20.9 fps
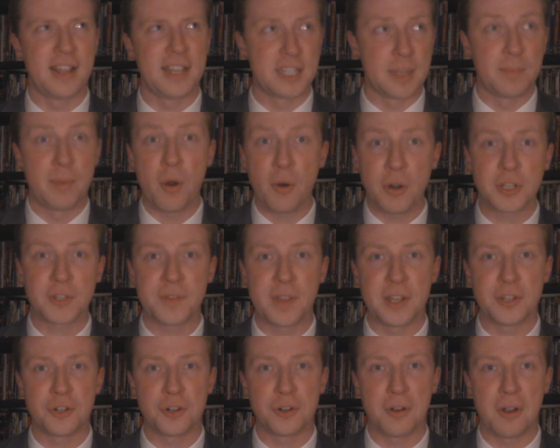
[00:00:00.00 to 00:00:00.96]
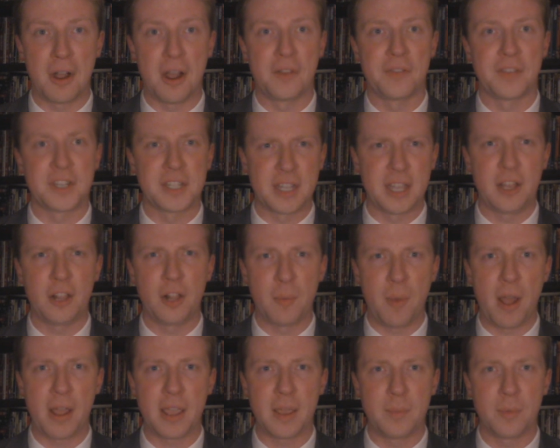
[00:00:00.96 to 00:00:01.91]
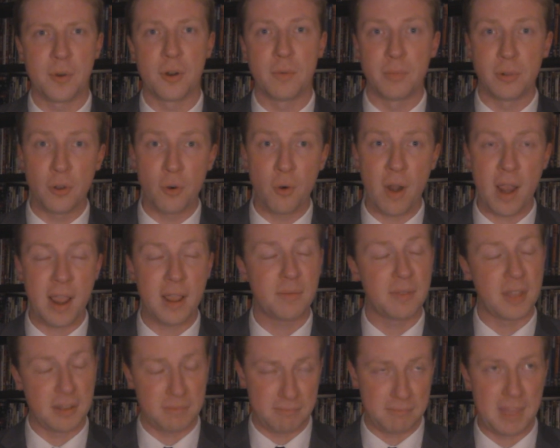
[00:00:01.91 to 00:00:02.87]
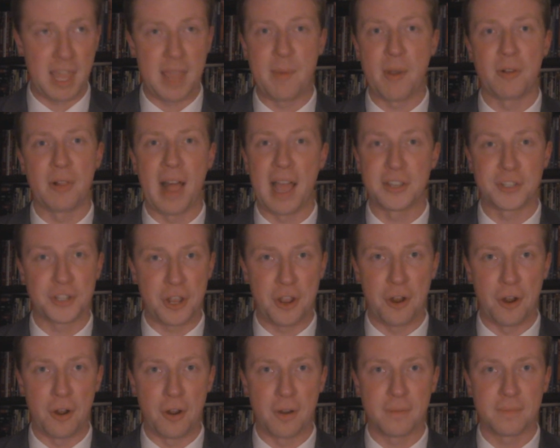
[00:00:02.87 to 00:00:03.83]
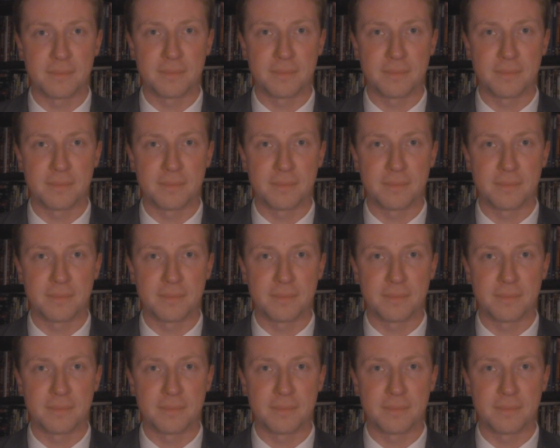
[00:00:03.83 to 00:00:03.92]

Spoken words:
is a bonus feature on the To Kill a Mockingbird Blu-ray that came out last year.